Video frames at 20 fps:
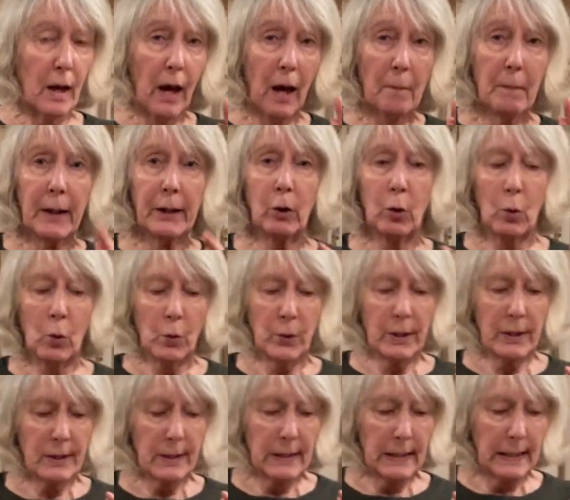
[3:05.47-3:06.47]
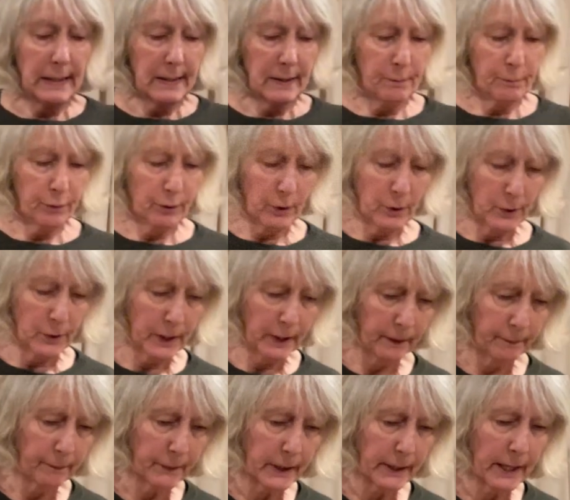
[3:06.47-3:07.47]
And my cornice needed
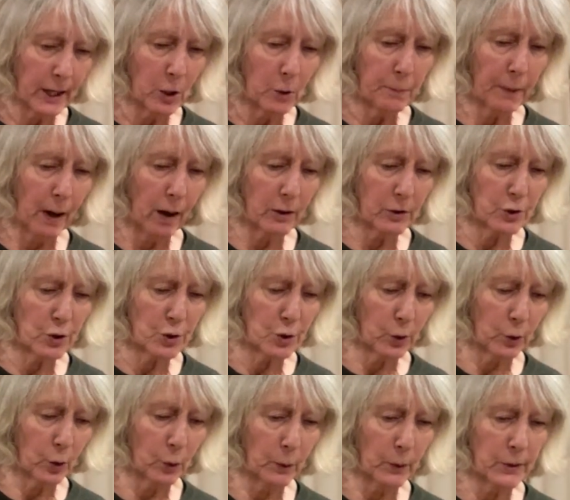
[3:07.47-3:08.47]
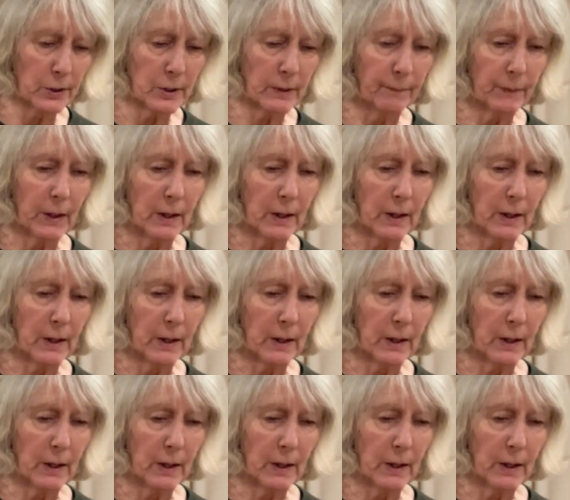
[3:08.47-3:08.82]
pruning, the yellow barked dogwood.